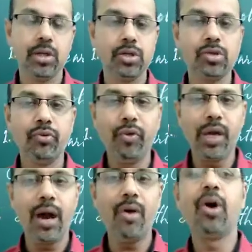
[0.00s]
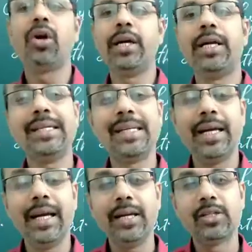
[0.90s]
So we have already
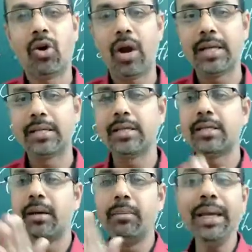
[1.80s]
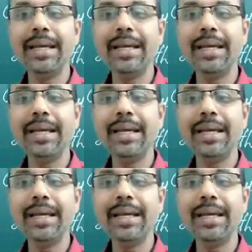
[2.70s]
studied solar system